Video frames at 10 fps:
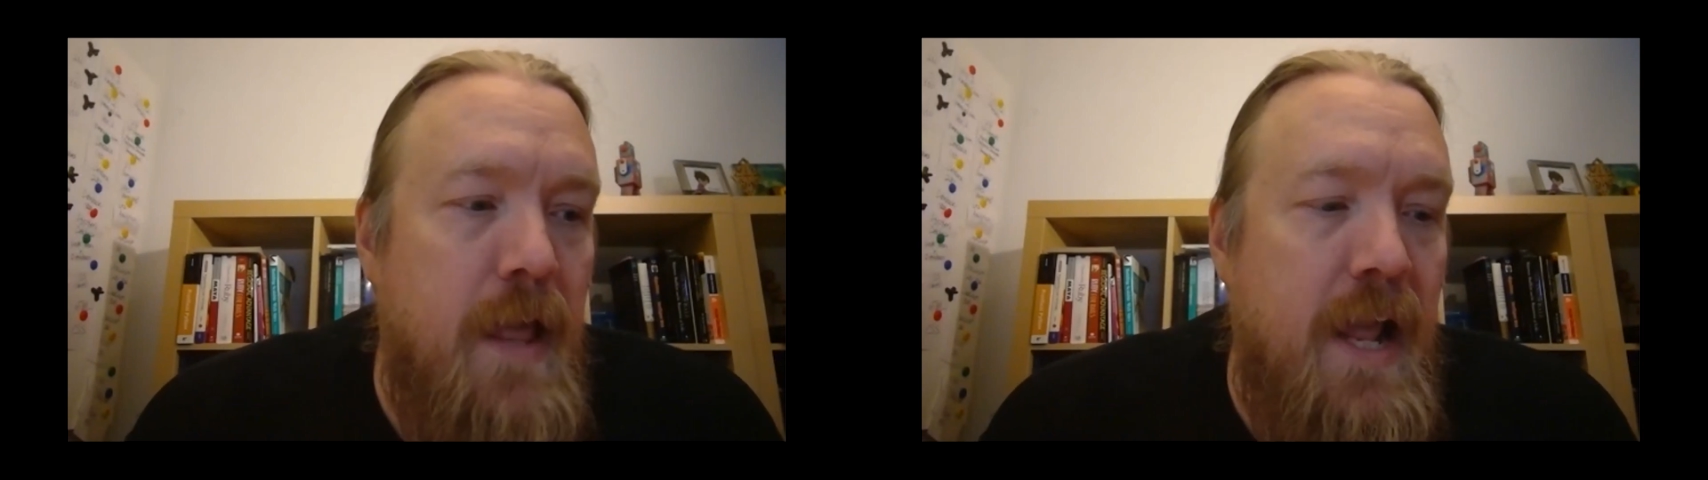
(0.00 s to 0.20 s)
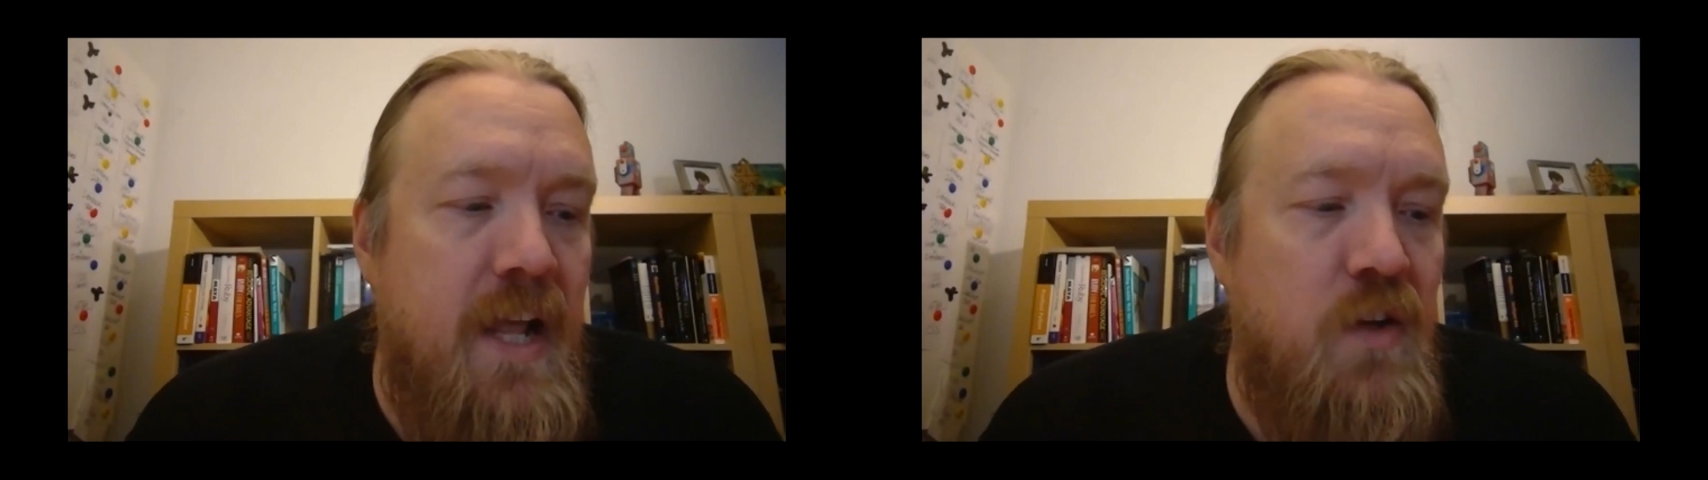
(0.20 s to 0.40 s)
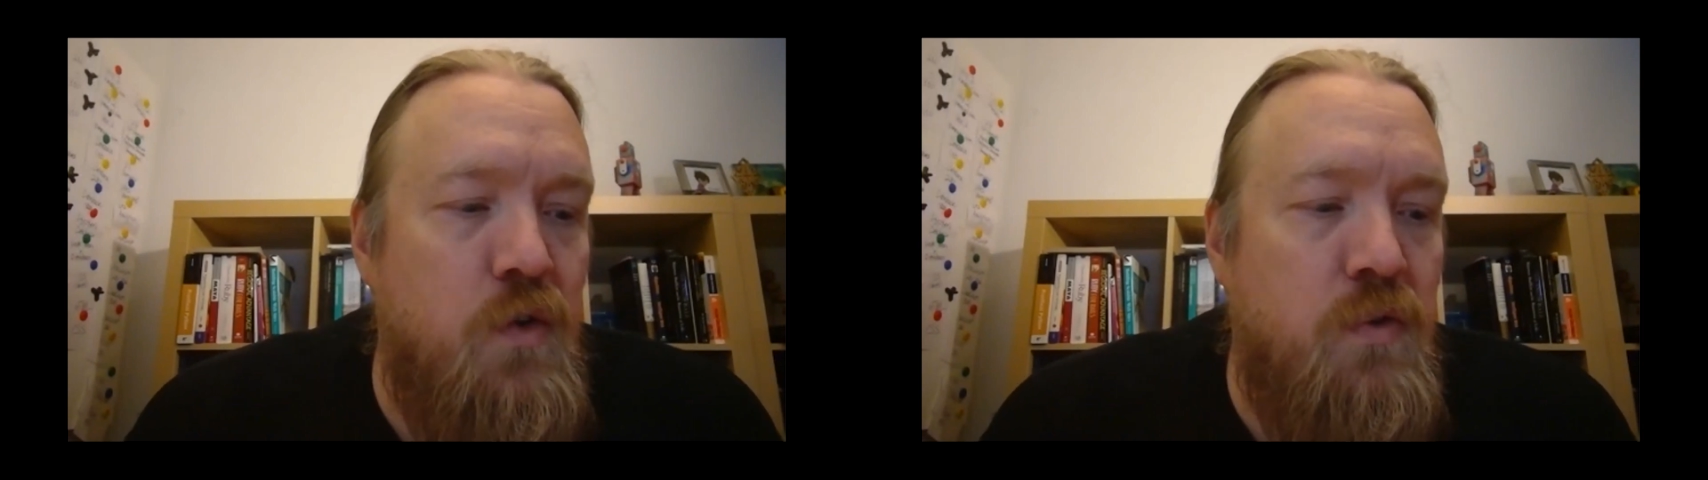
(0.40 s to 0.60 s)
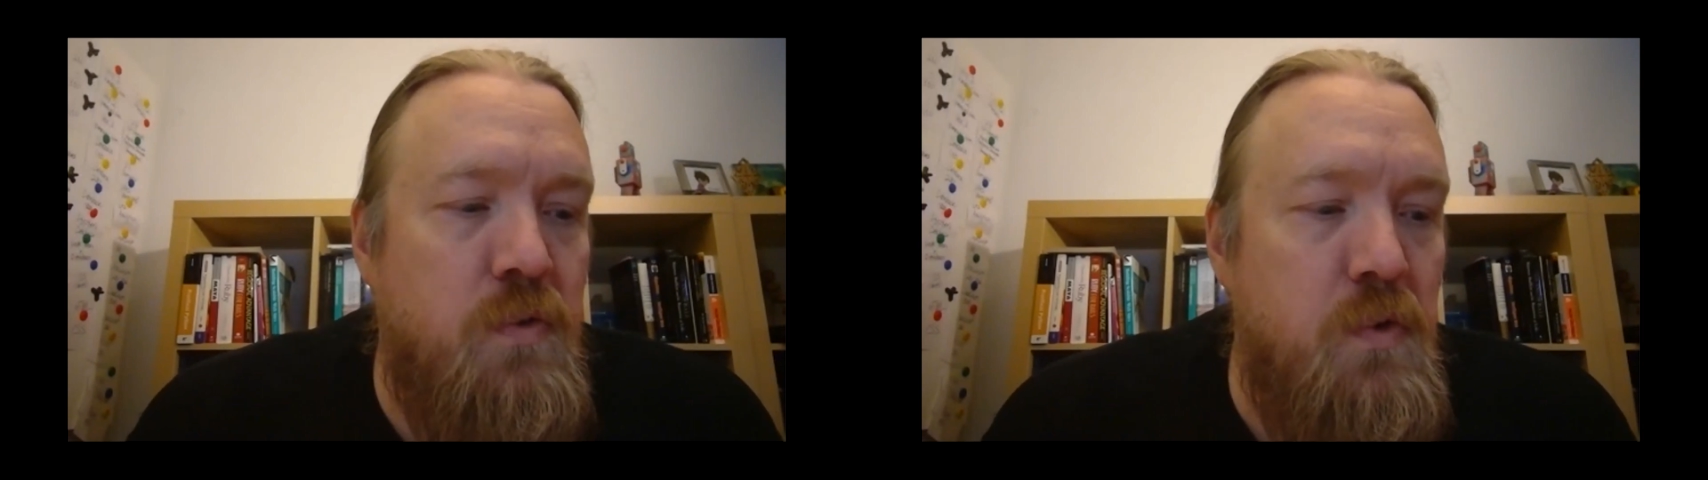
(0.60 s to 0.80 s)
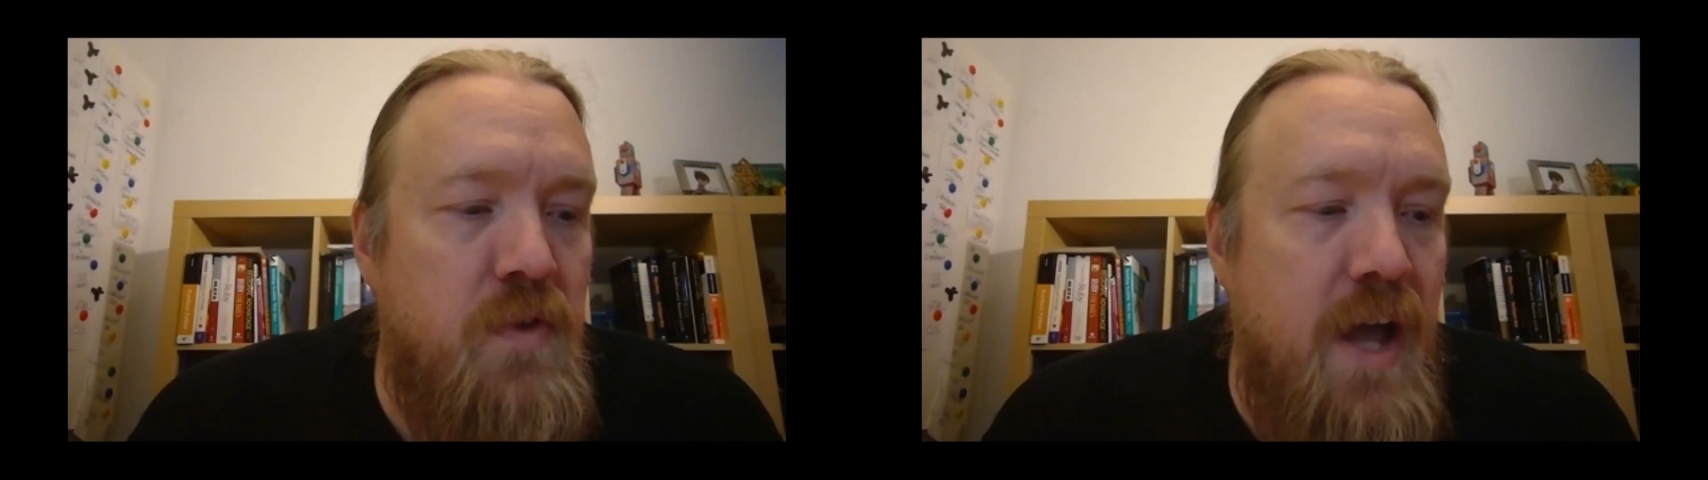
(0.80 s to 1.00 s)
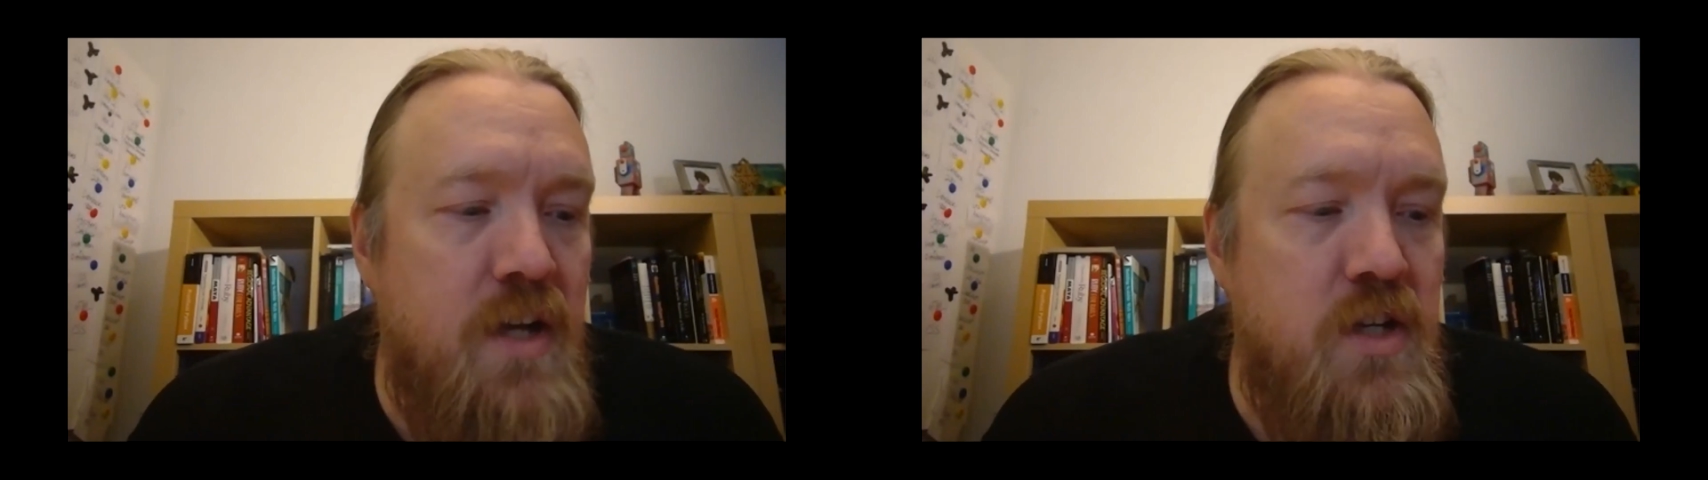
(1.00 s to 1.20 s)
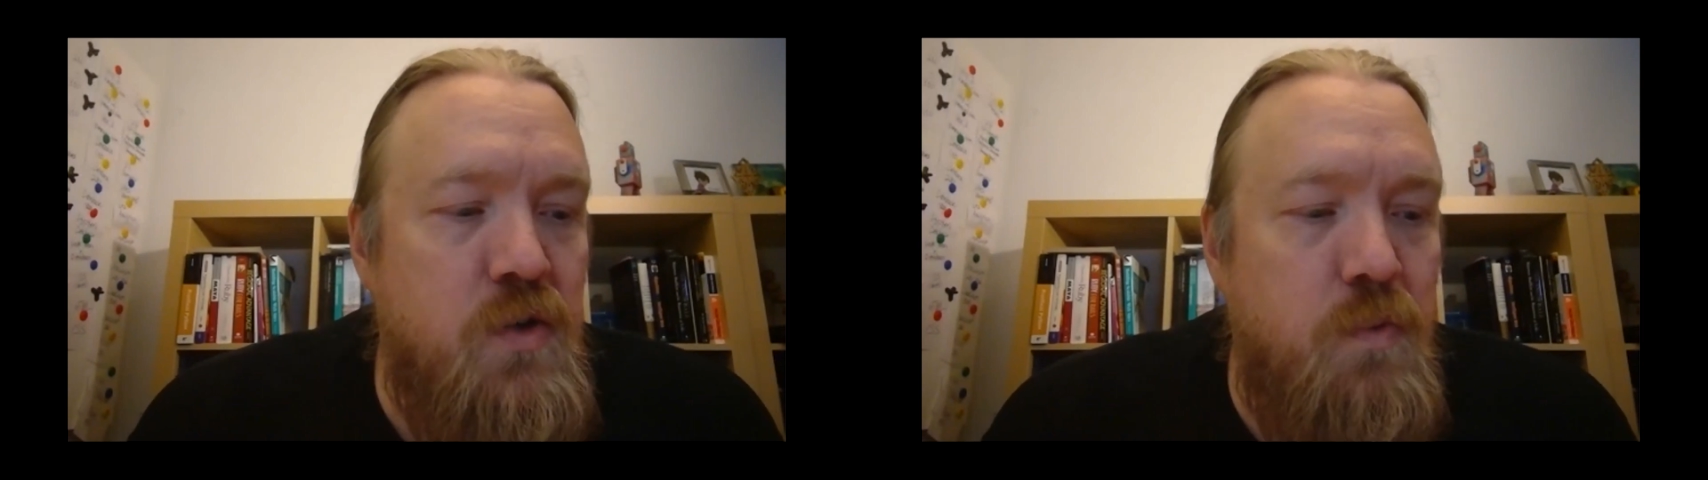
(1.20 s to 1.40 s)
And through that,